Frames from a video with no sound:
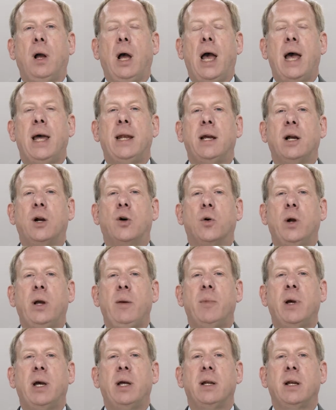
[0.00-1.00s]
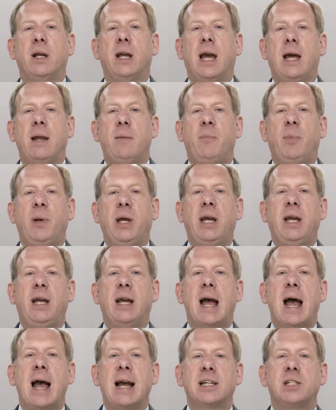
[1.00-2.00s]
An agreement can
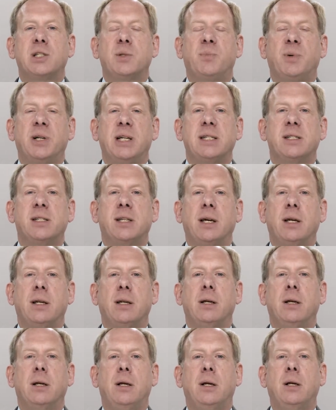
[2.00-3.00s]
be explicit,